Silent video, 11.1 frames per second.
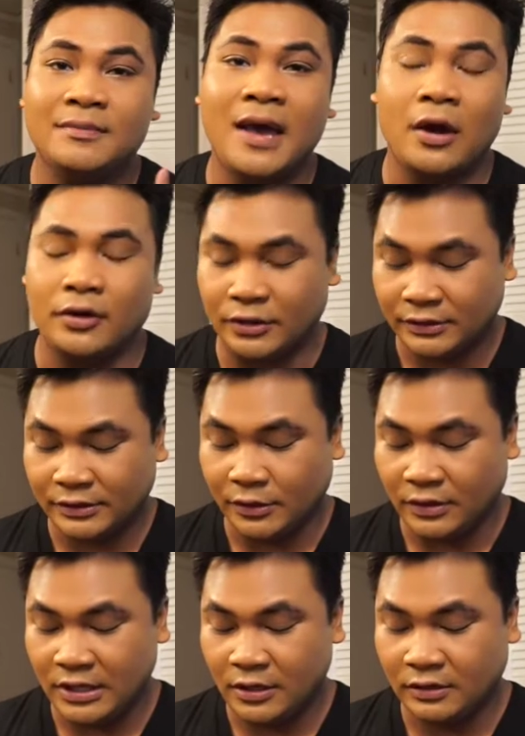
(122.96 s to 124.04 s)
and powders. So
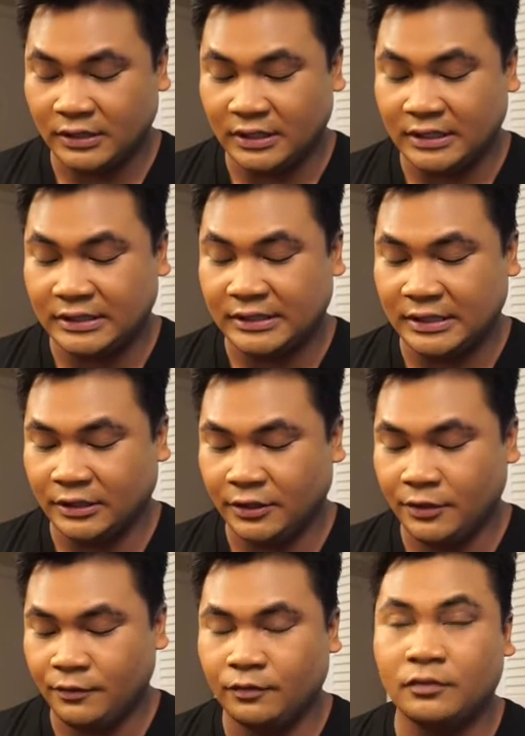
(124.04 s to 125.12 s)
here's a
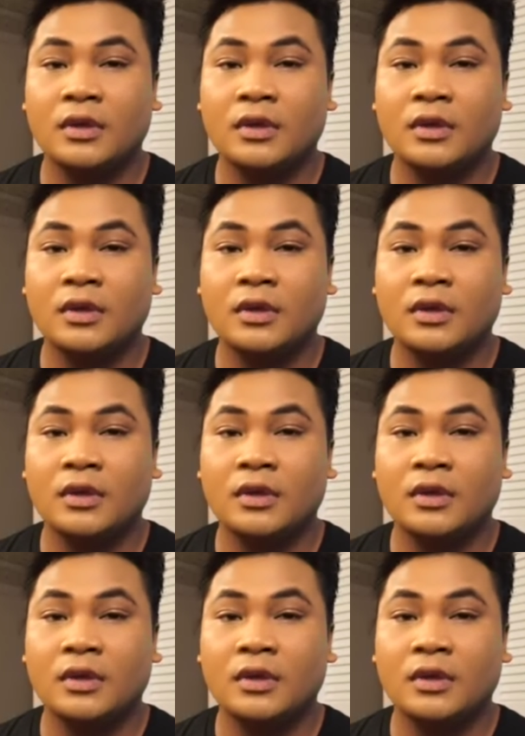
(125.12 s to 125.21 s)
concealer.